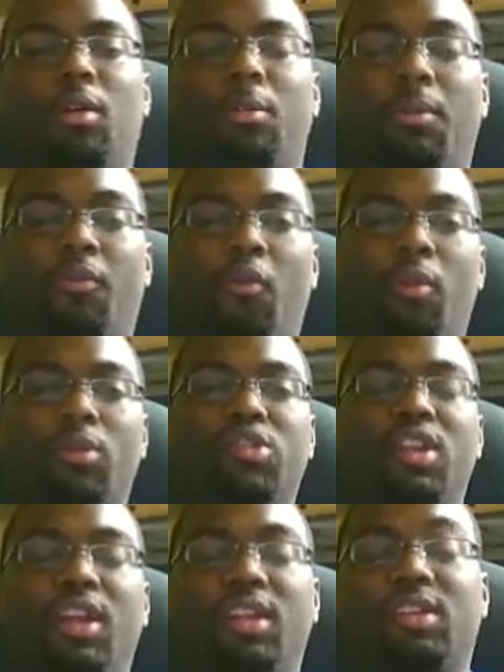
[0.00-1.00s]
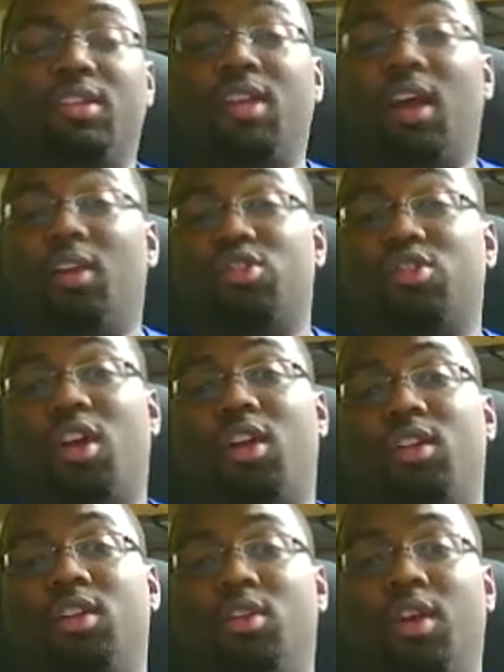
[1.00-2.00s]
Before Machida gets a title
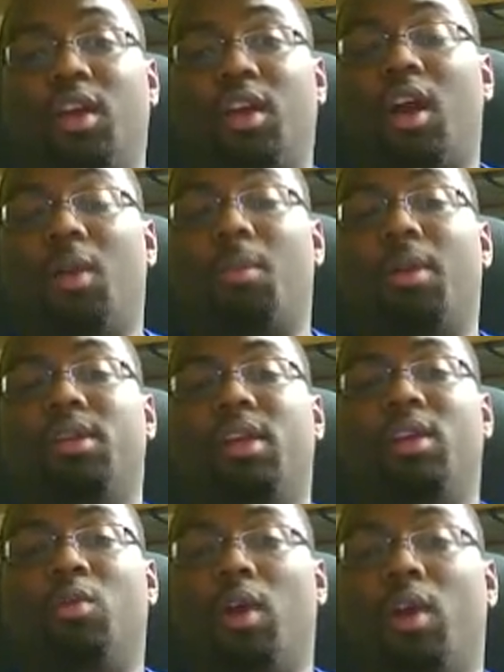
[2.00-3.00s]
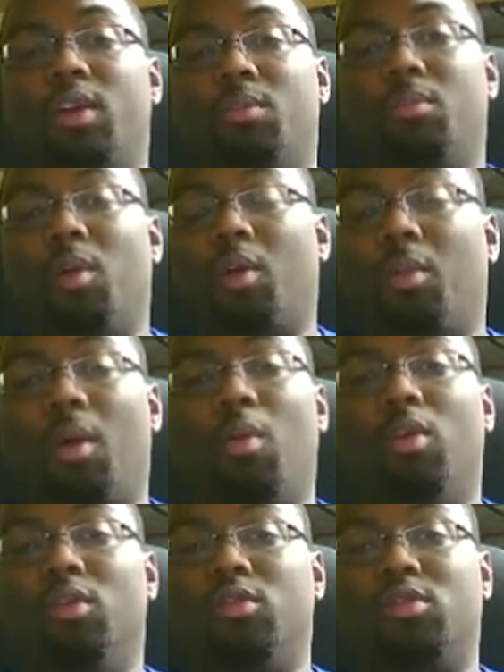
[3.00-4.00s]
shot, he'll get cut by Dana White. Mark my
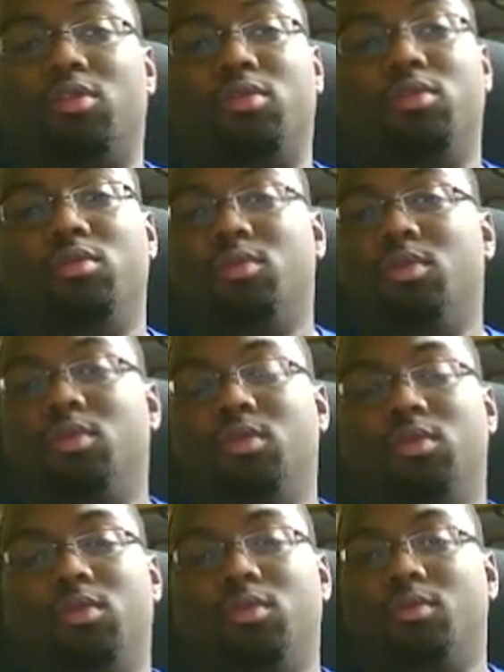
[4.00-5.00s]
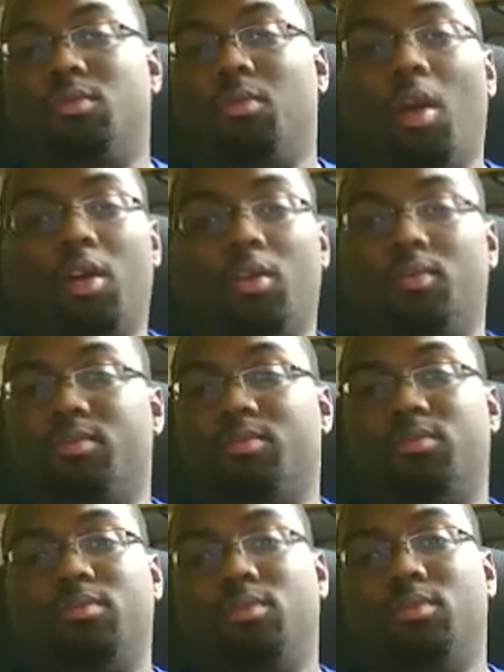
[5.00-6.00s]
words. Mark them.
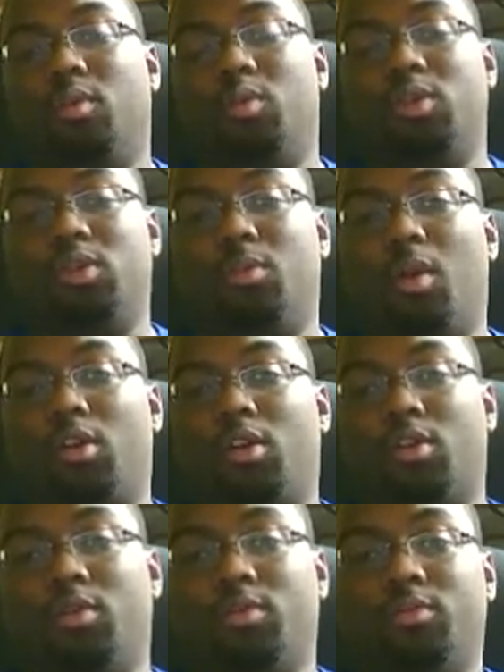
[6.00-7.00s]
Or with a marker.